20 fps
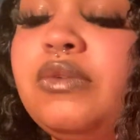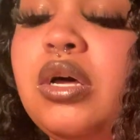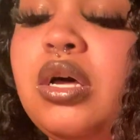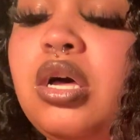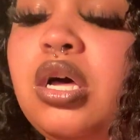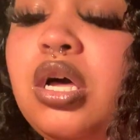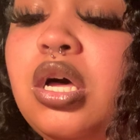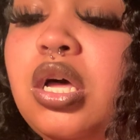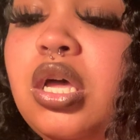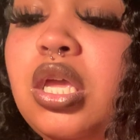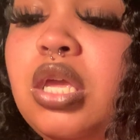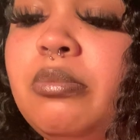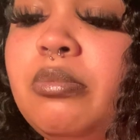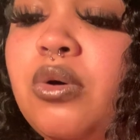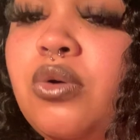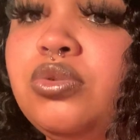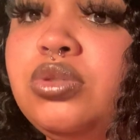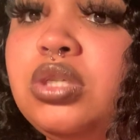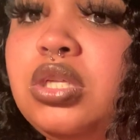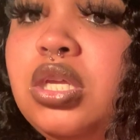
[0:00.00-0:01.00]
uh,
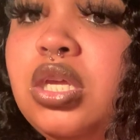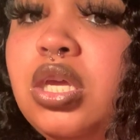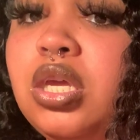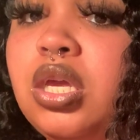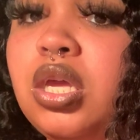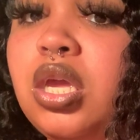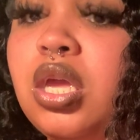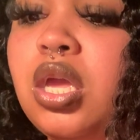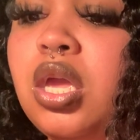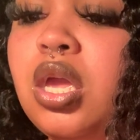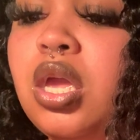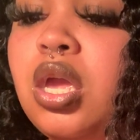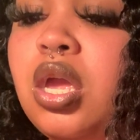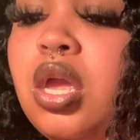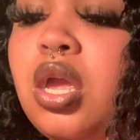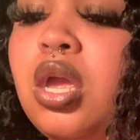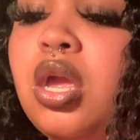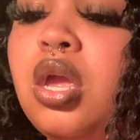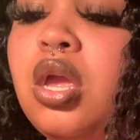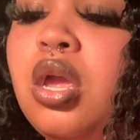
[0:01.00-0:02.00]
emotionally
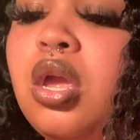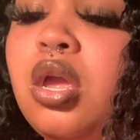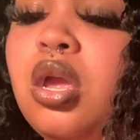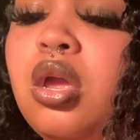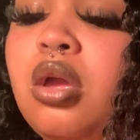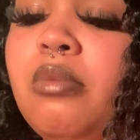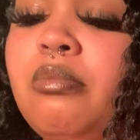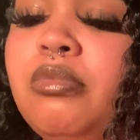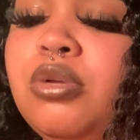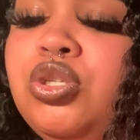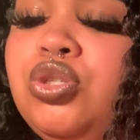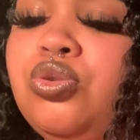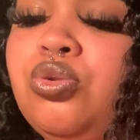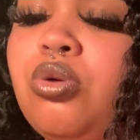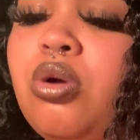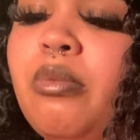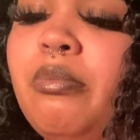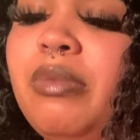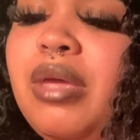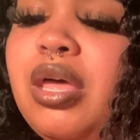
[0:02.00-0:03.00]

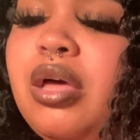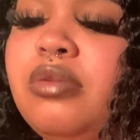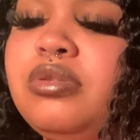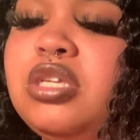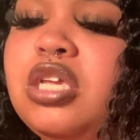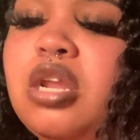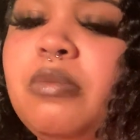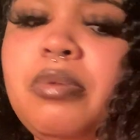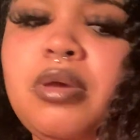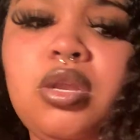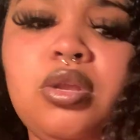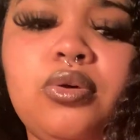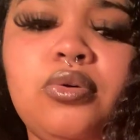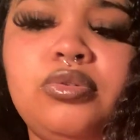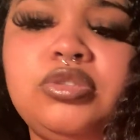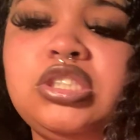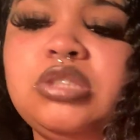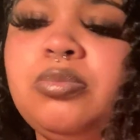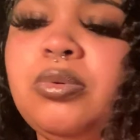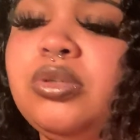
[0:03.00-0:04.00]
mature male Ten of
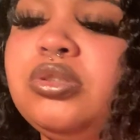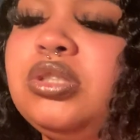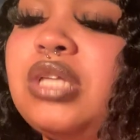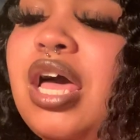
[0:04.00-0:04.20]
Pentacles person.